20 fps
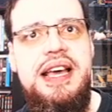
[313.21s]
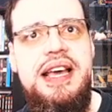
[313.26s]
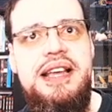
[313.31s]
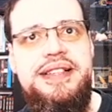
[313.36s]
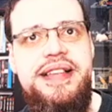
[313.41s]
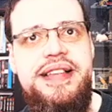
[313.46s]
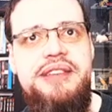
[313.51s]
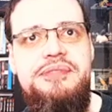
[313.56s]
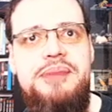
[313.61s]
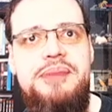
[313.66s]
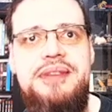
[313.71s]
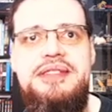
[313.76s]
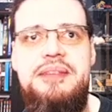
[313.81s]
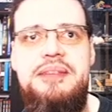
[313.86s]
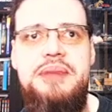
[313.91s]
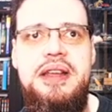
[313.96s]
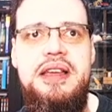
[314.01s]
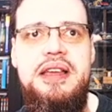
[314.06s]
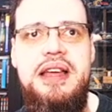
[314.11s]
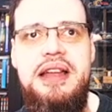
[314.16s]
save
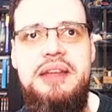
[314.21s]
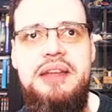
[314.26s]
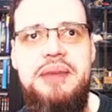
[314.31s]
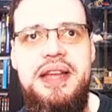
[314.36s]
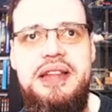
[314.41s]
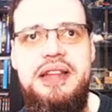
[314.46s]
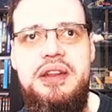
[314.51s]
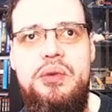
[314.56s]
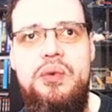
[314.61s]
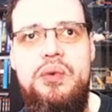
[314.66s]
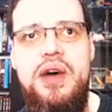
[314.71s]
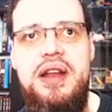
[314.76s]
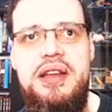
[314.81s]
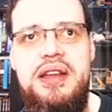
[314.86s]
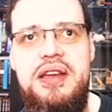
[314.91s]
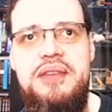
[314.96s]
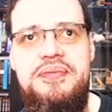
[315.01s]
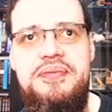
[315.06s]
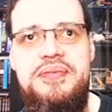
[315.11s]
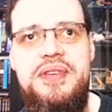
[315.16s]
possibly animated What
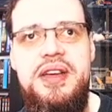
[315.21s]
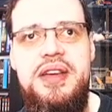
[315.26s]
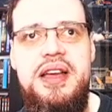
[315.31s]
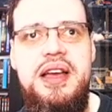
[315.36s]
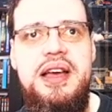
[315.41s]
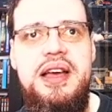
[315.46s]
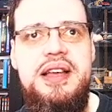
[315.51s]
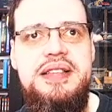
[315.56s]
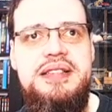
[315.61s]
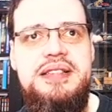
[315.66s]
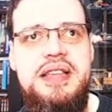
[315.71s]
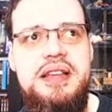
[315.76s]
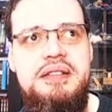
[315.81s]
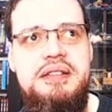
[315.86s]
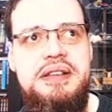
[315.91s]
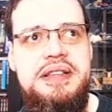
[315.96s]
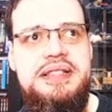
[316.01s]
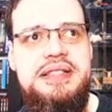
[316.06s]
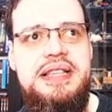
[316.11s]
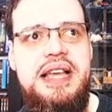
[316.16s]
If
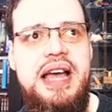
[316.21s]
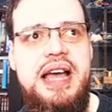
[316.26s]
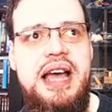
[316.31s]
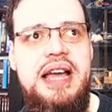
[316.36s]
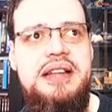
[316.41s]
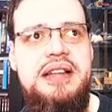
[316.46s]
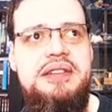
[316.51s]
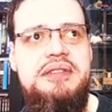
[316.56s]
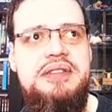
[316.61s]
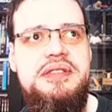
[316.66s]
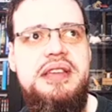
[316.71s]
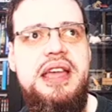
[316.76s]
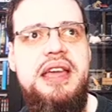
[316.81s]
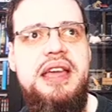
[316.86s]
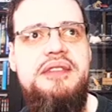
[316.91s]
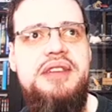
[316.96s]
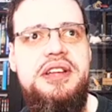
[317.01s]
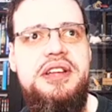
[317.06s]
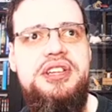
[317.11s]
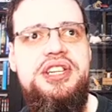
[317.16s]
series. I don't
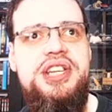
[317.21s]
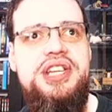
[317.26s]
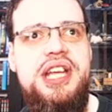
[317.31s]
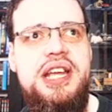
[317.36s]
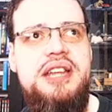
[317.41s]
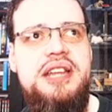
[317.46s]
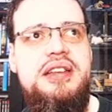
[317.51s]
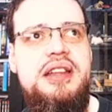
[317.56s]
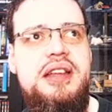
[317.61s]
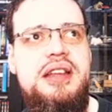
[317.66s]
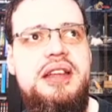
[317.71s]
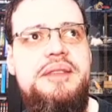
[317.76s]
give a shit.